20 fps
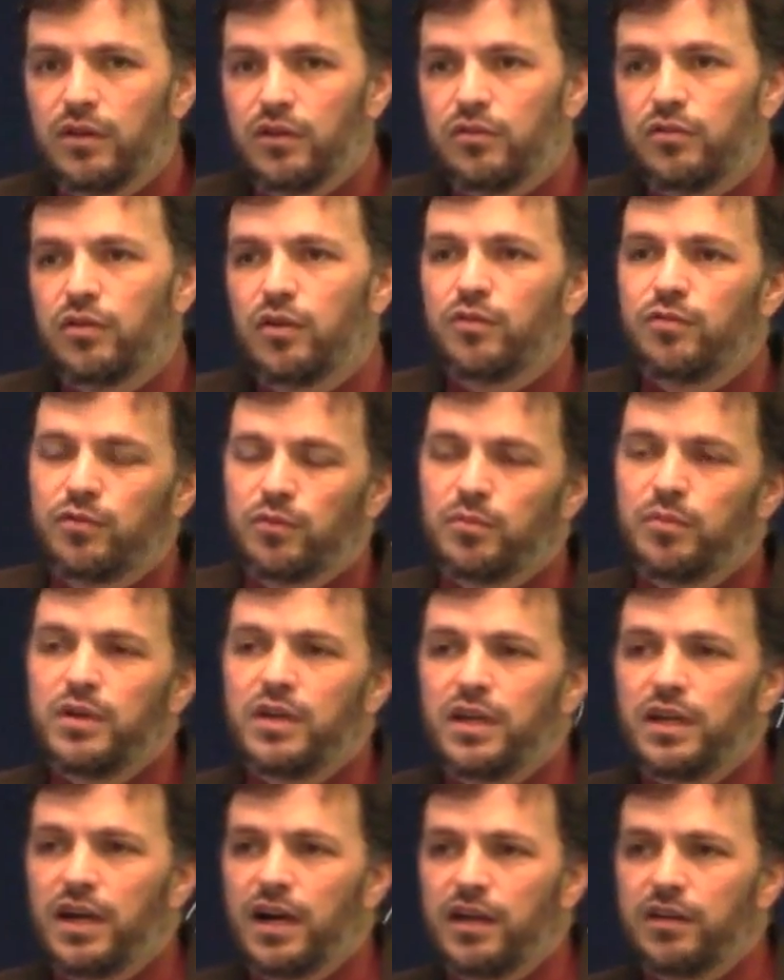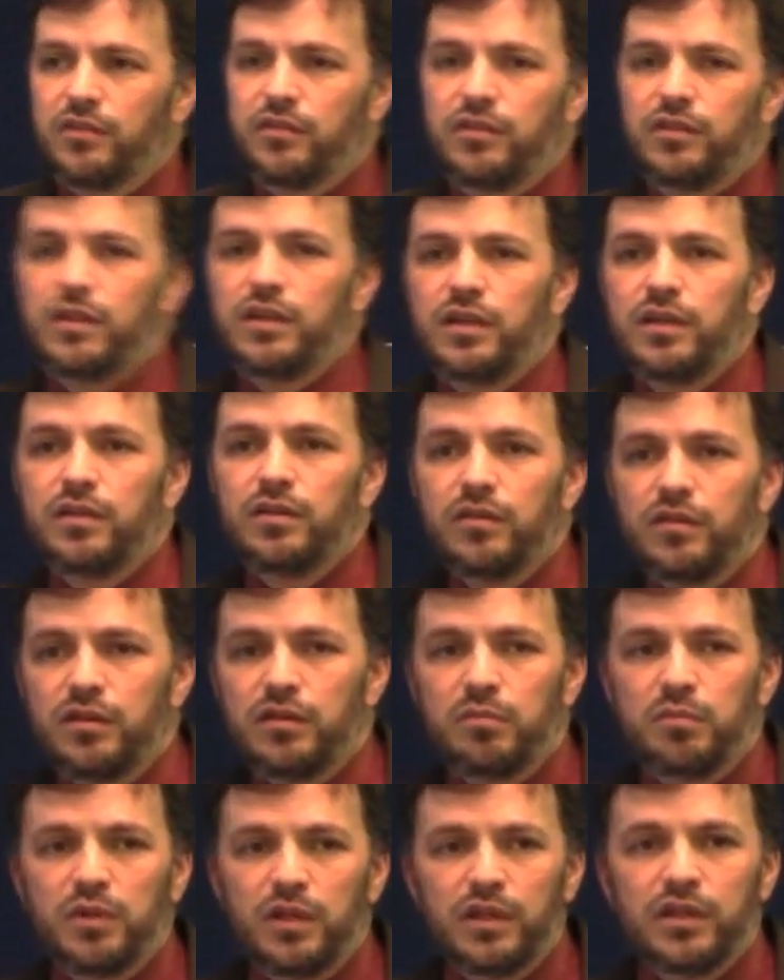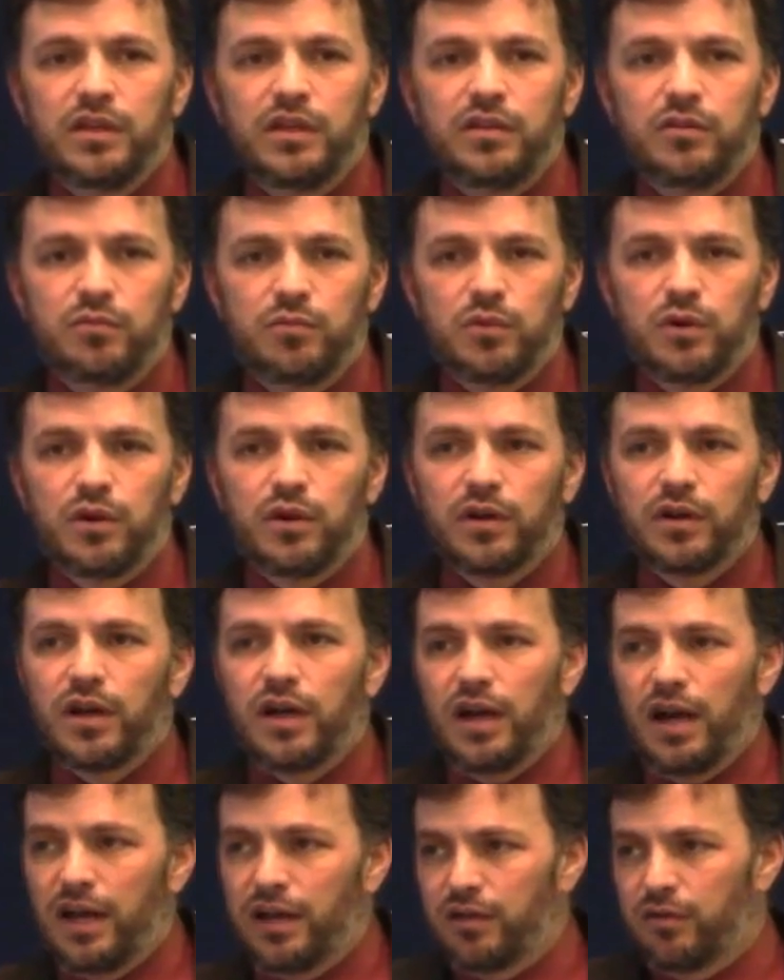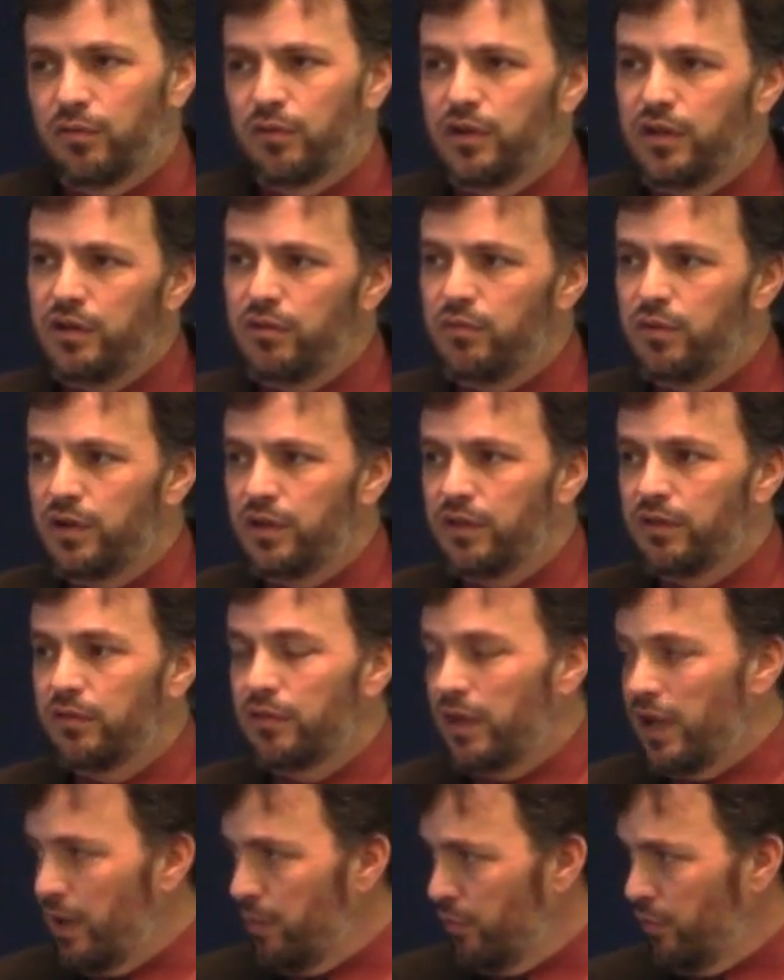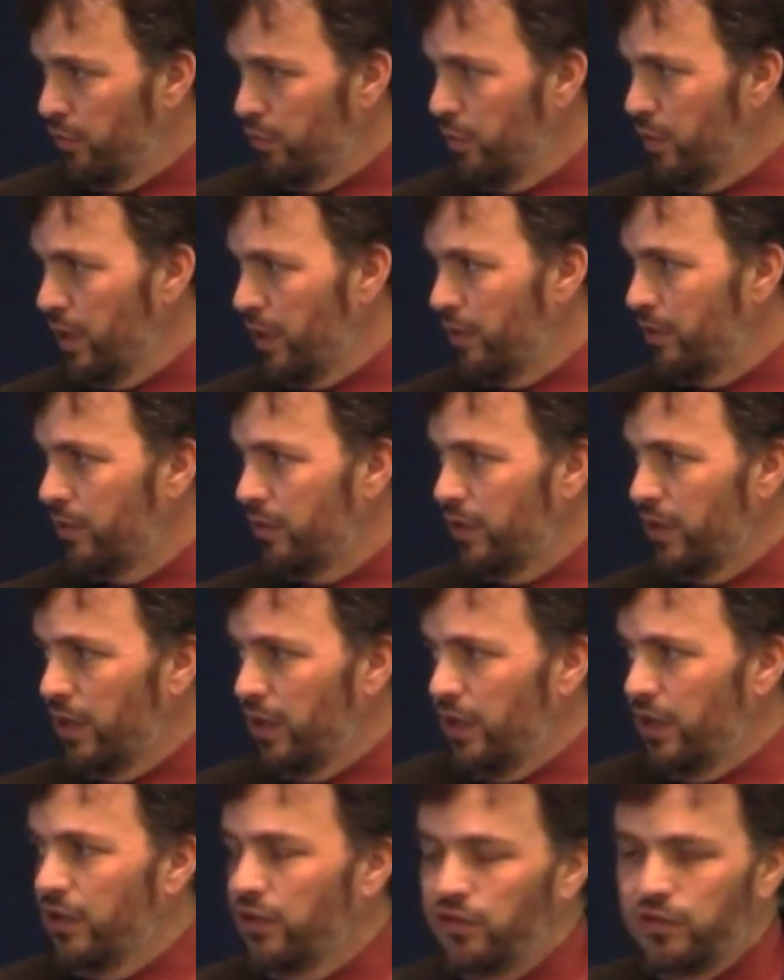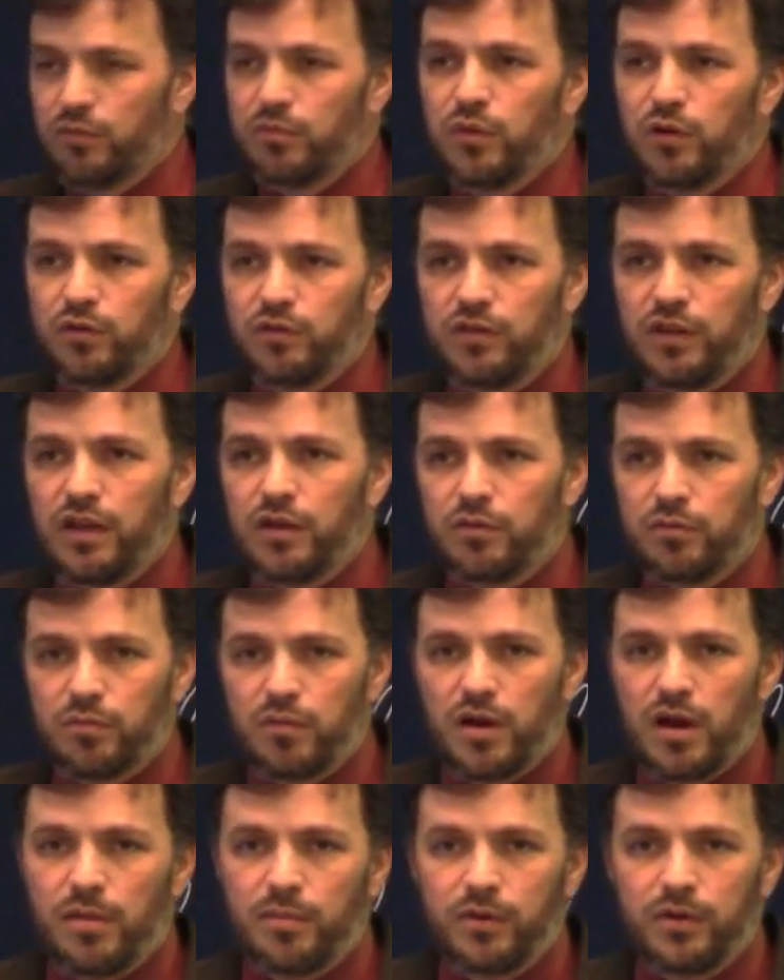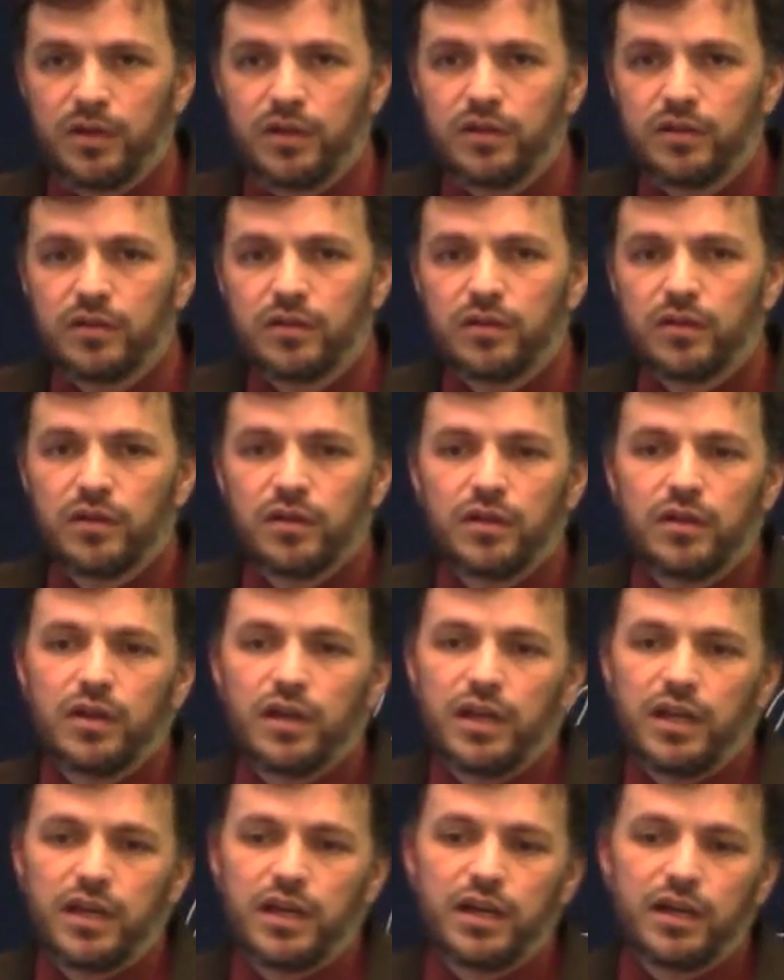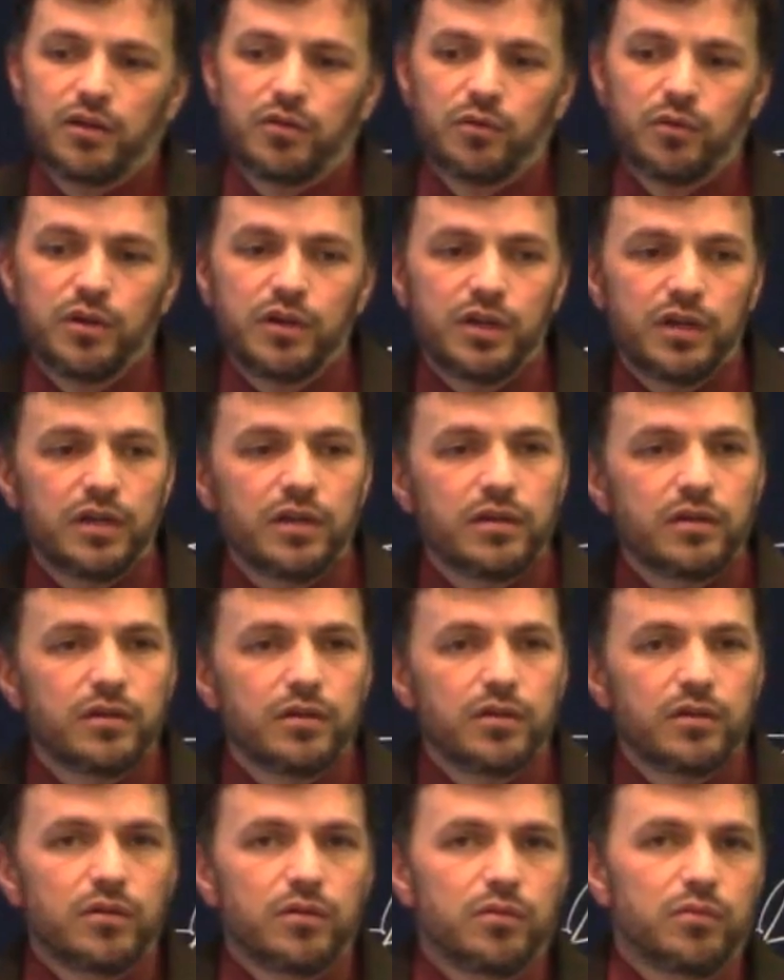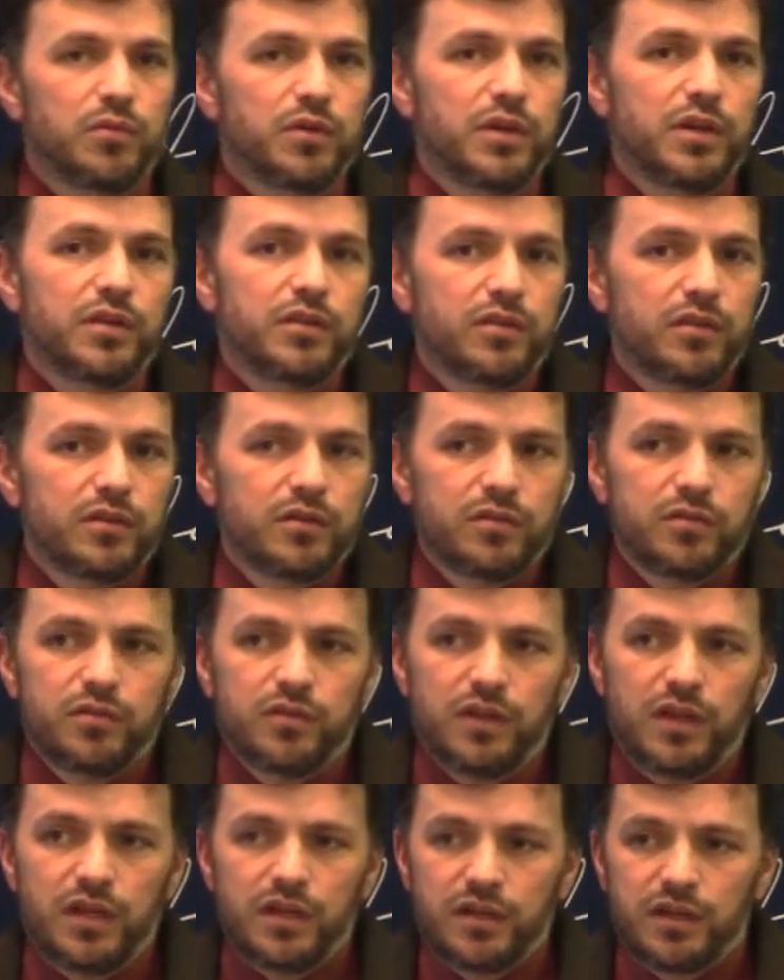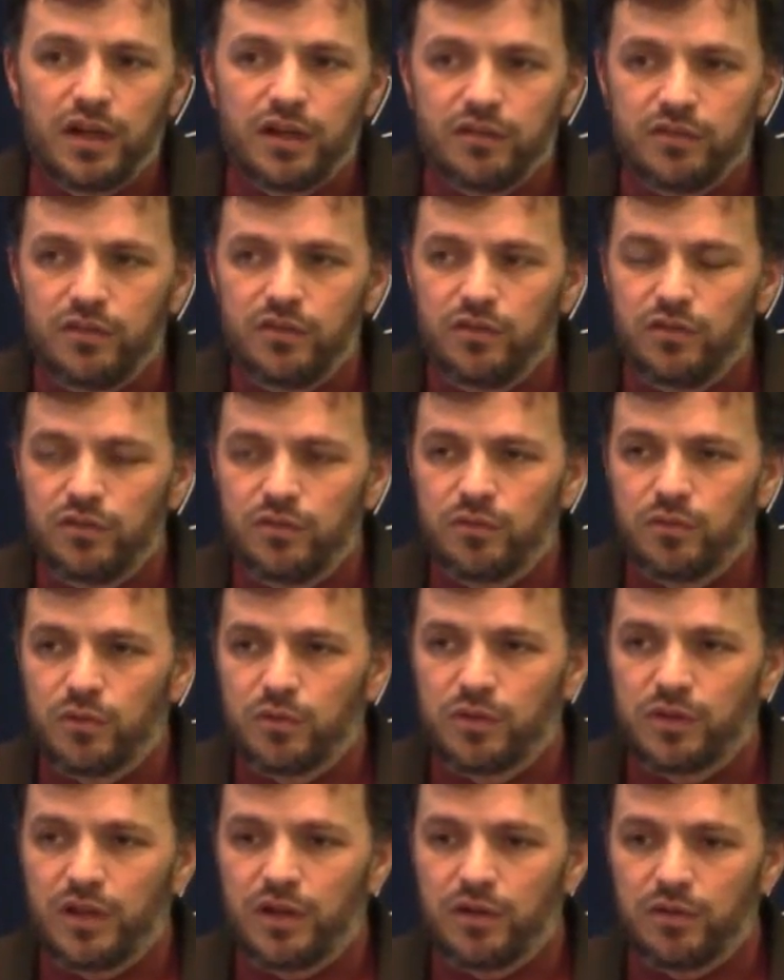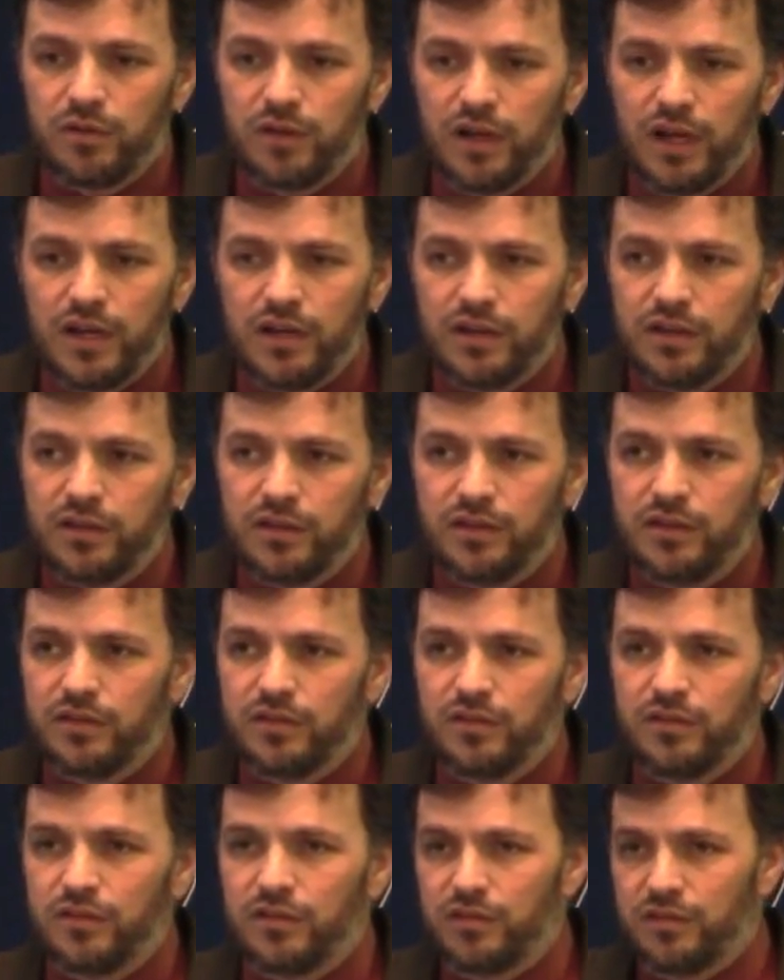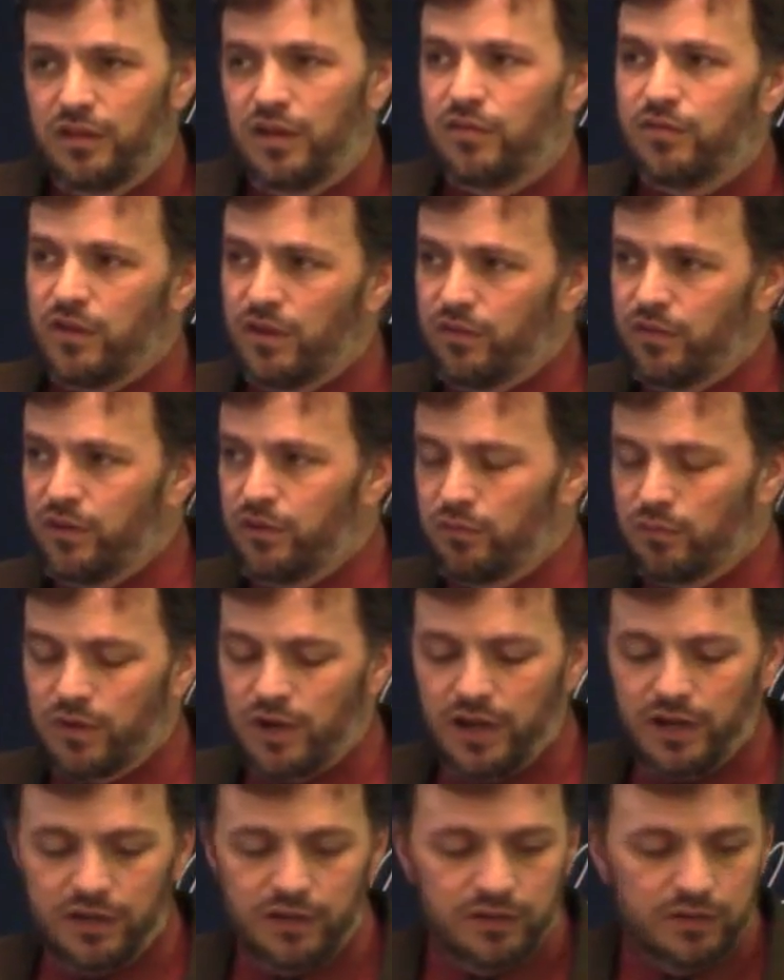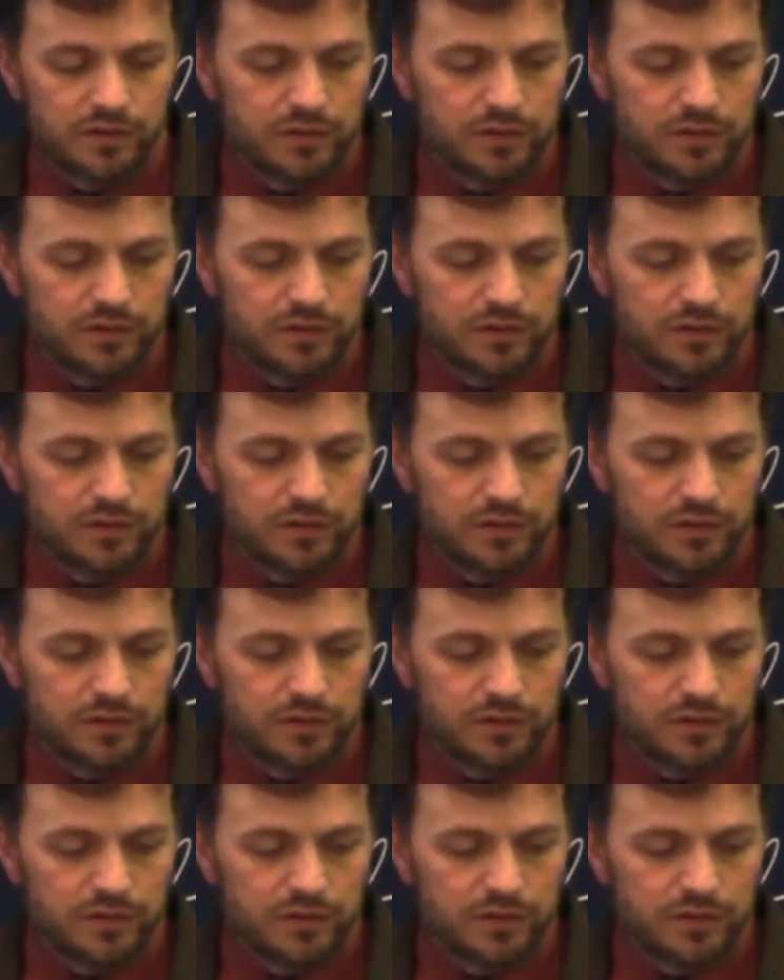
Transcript: So for me, I see the ability to work. I agree with Adam Smith. It's your most sacred property. And I agree with the state constitution of North Carolina that this is a self-evident right.